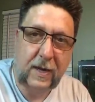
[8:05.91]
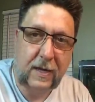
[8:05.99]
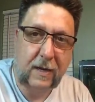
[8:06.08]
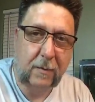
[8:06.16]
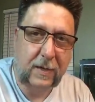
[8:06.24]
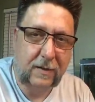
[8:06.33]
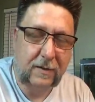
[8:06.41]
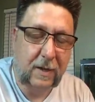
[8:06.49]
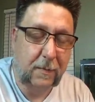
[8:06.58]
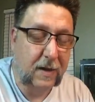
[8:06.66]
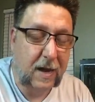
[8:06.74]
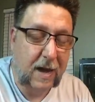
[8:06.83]
It'll be
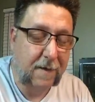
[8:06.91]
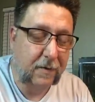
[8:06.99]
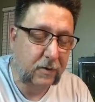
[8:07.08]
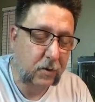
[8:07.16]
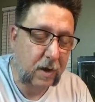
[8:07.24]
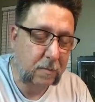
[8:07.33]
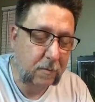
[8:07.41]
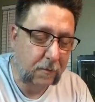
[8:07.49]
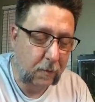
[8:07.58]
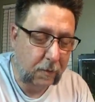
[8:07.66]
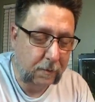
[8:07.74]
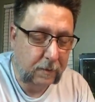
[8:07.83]
something I haven't tried
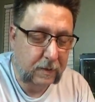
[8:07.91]
before.